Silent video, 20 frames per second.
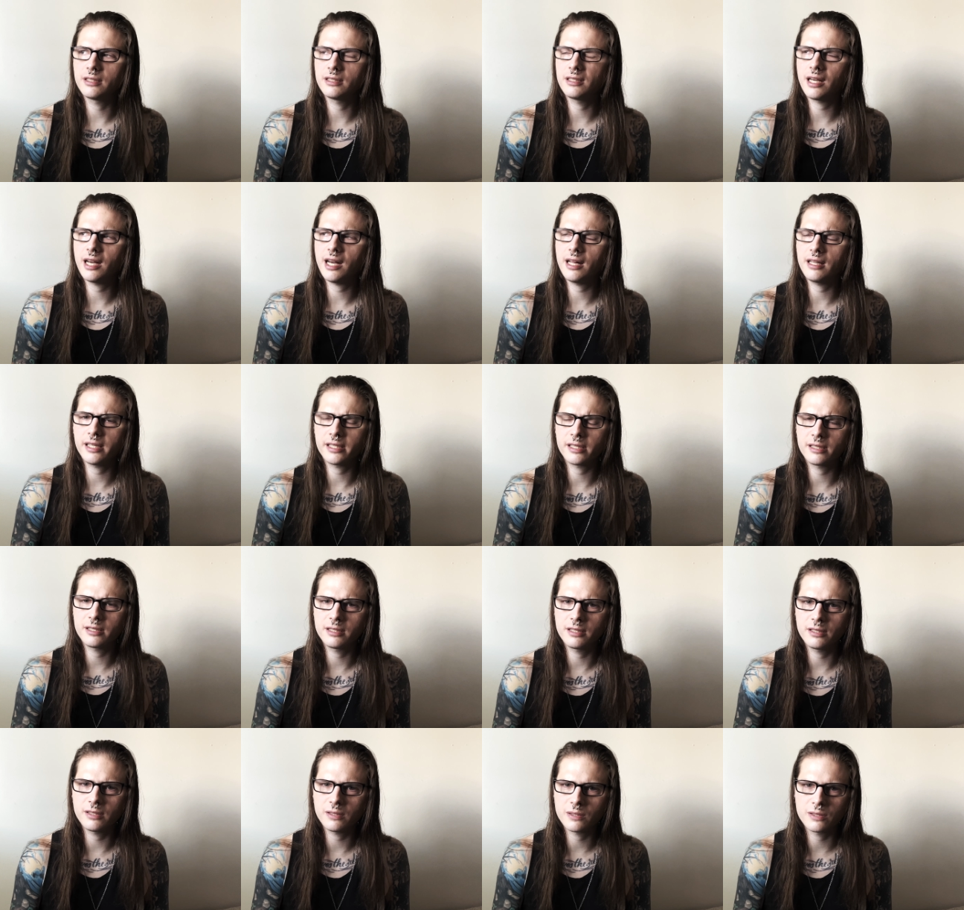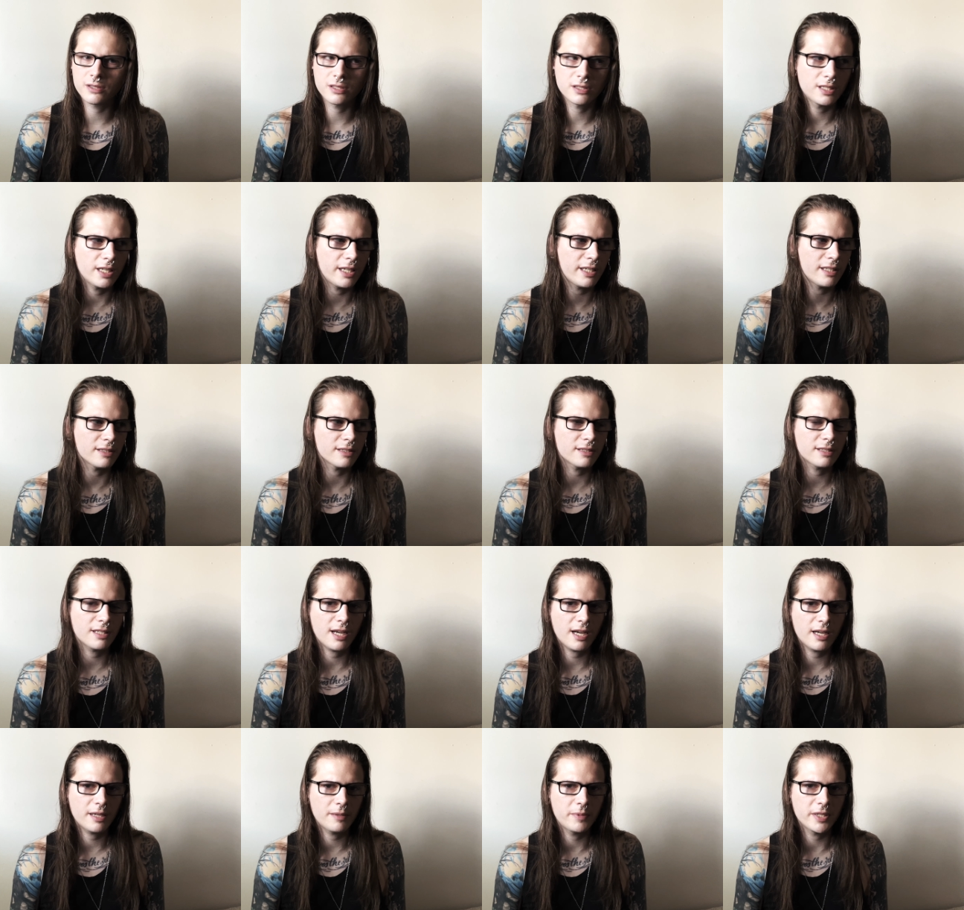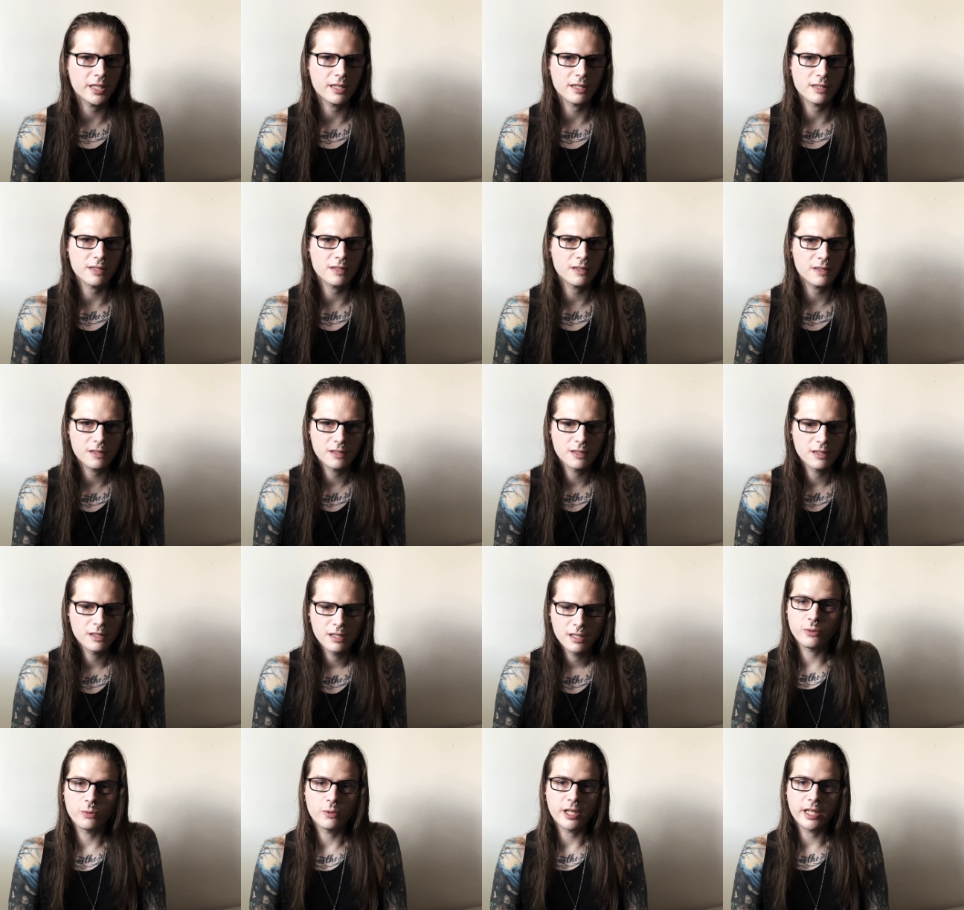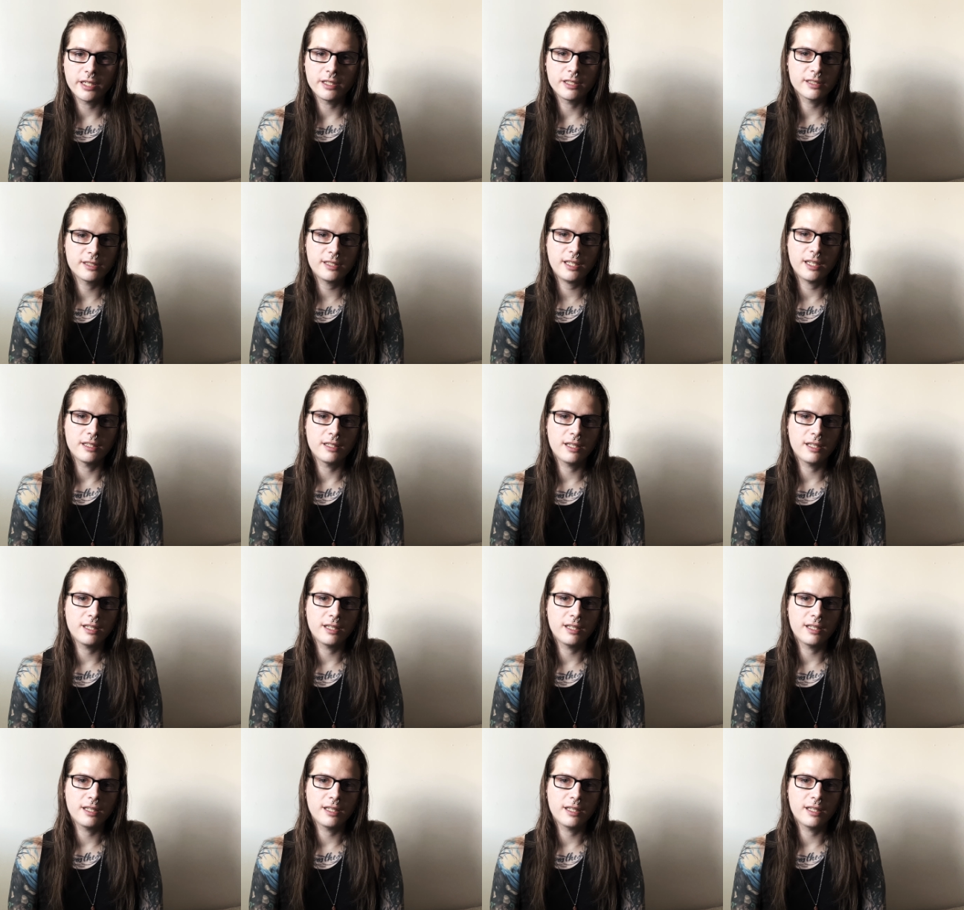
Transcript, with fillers: like to just stay inside because what I just said,